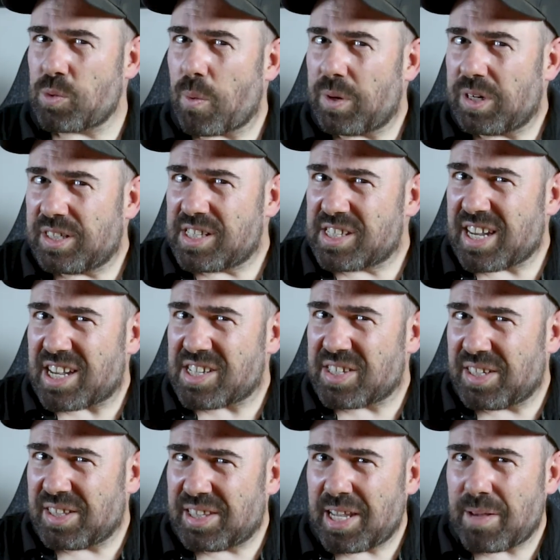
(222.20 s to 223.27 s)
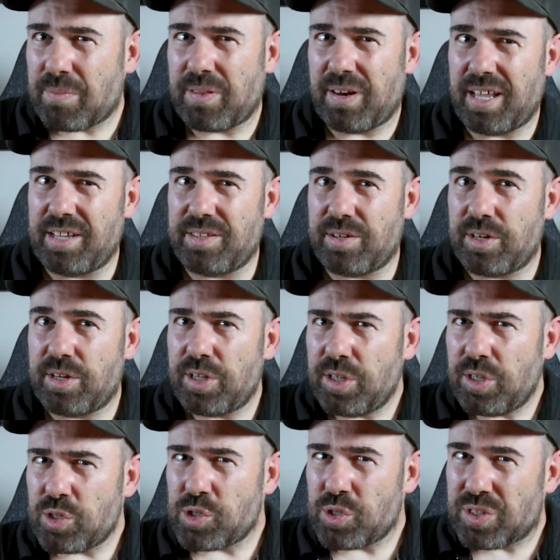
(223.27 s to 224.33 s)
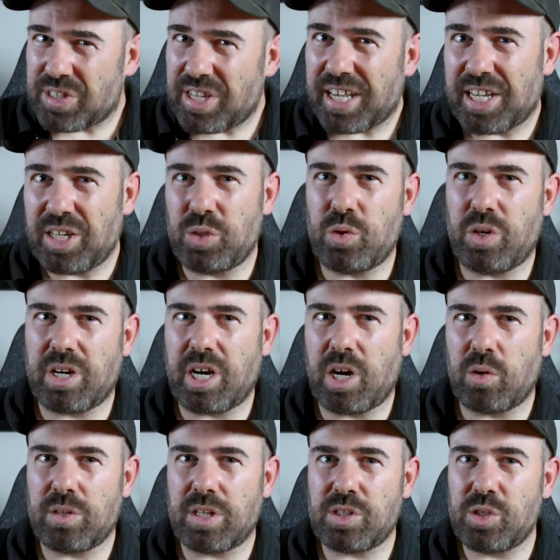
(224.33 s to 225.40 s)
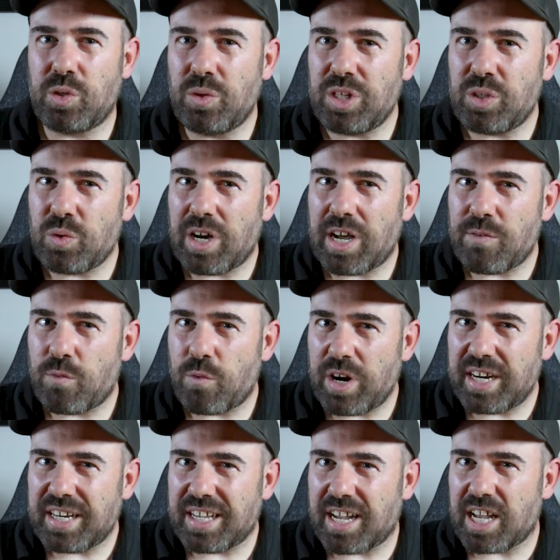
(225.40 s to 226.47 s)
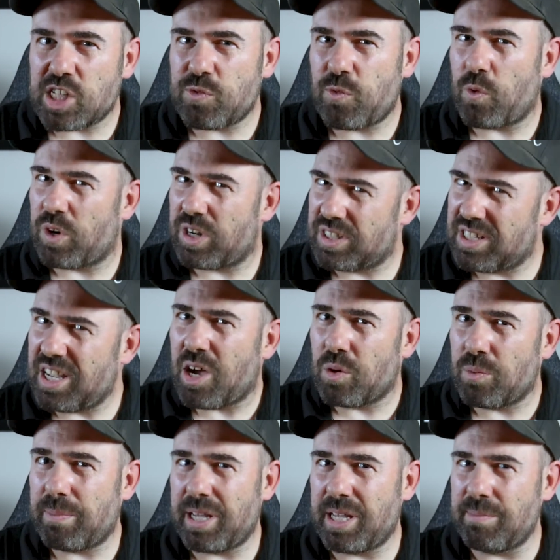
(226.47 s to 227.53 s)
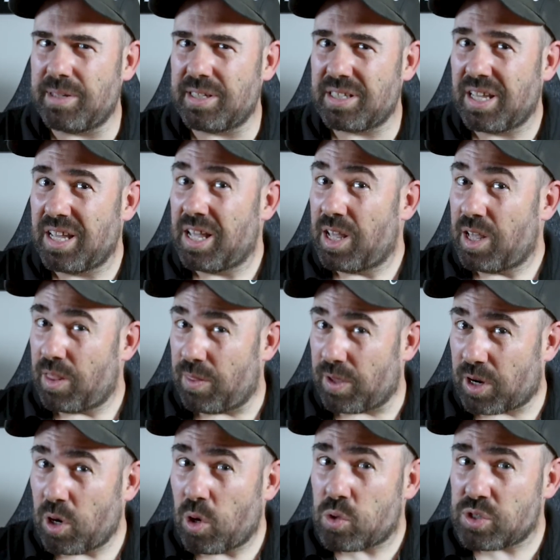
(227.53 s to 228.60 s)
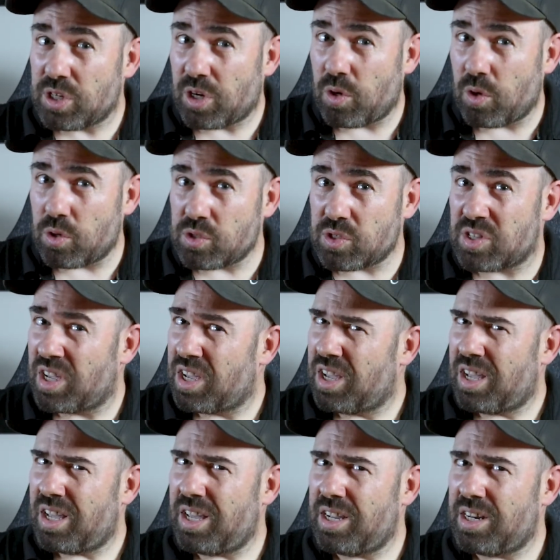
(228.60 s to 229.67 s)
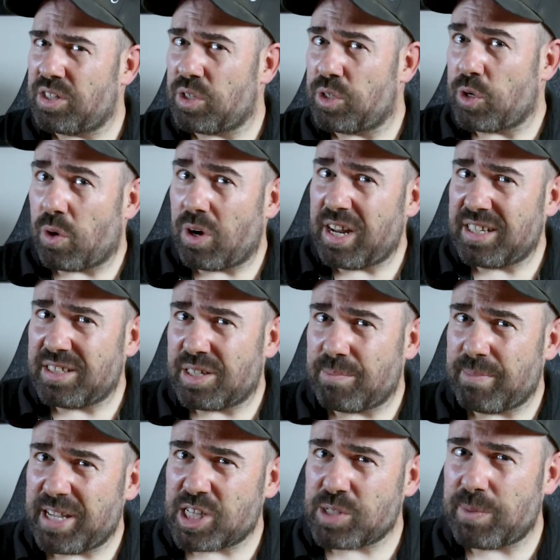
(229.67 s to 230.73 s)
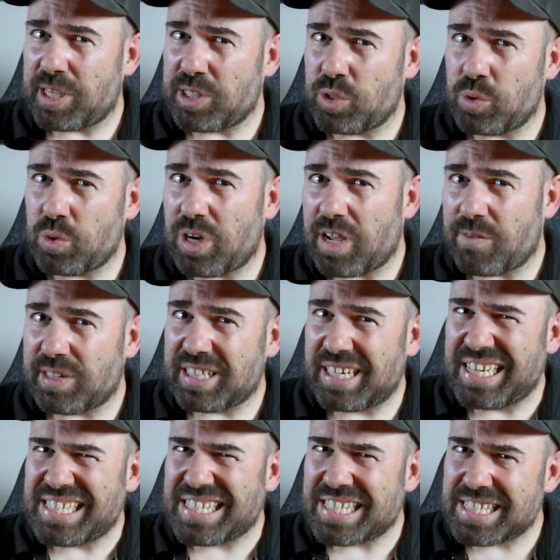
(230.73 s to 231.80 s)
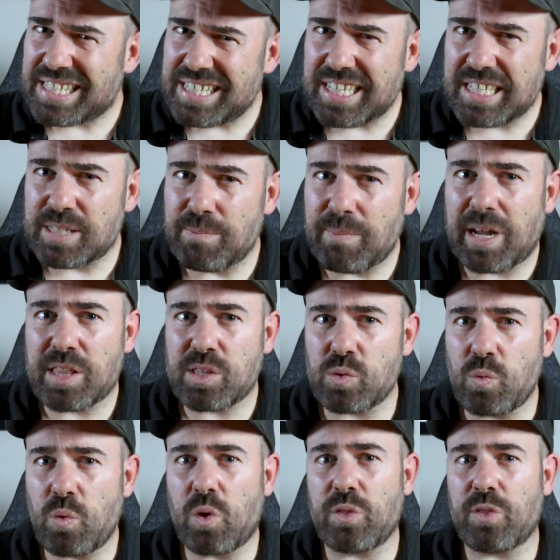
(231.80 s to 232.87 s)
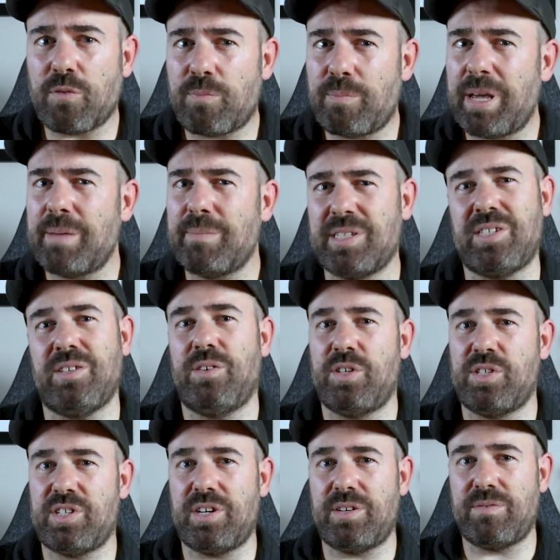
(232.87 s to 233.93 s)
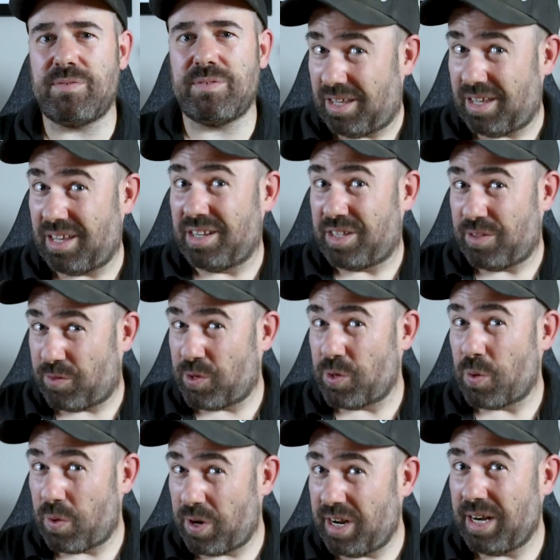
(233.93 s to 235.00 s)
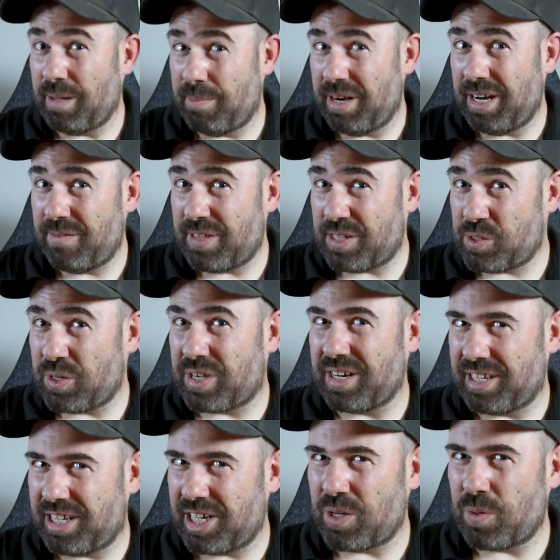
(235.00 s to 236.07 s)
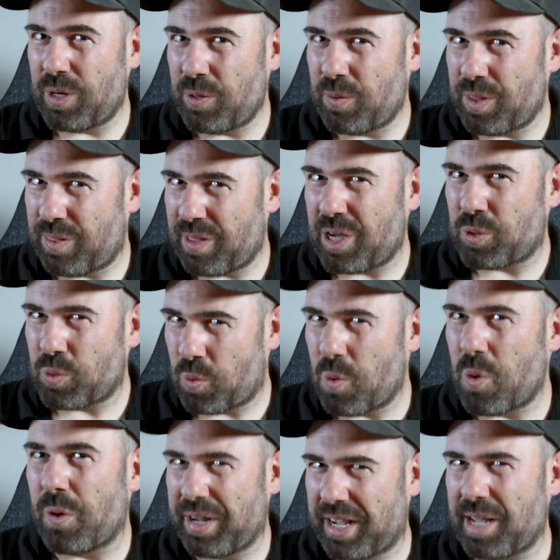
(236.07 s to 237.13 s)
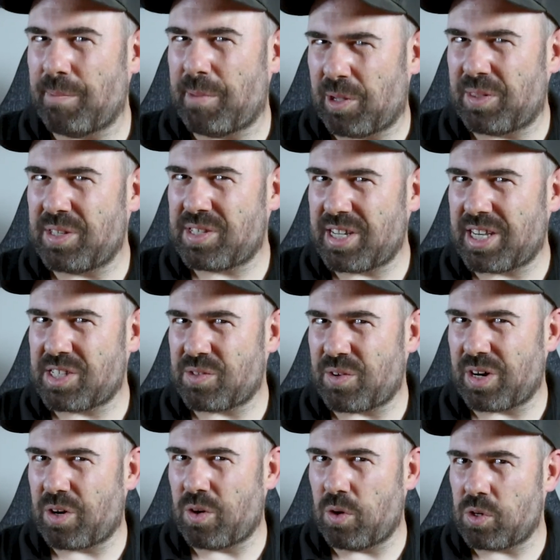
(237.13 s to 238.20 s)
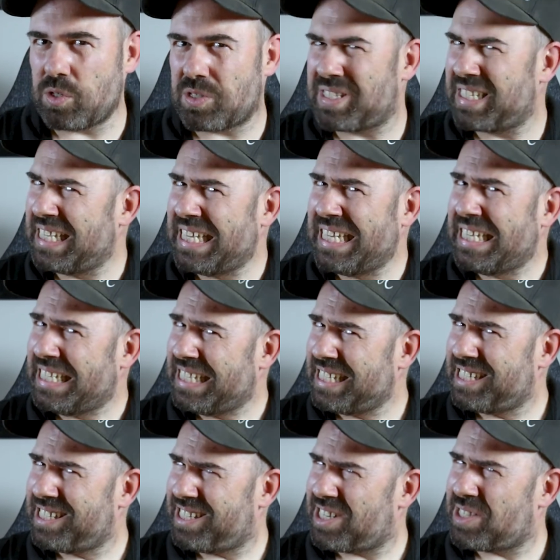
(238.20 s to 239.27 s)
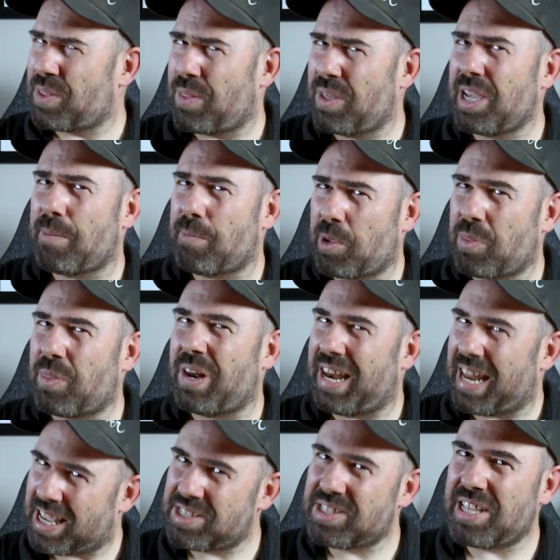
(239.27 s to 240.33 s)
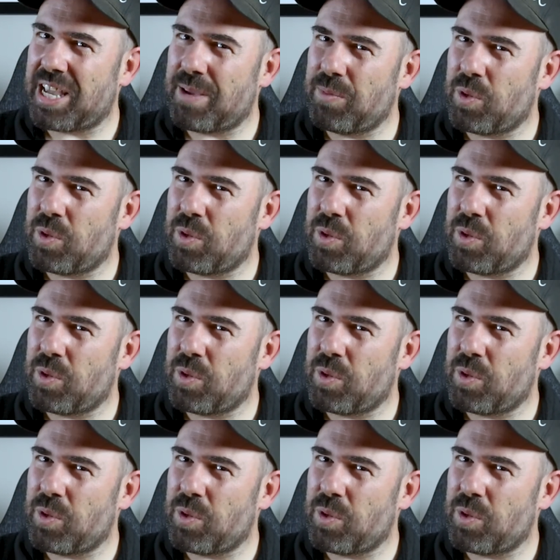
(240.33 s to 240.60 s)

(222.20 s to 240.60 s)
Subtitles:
we will discuss in depth later, you should take into account that you need to have ready cash for a down payment, the closing costs, and your lender may expect you to have at least 6 months worth of payment in reserve. And if you really believe that you can get away without worrying about this extra cost, just think about the last time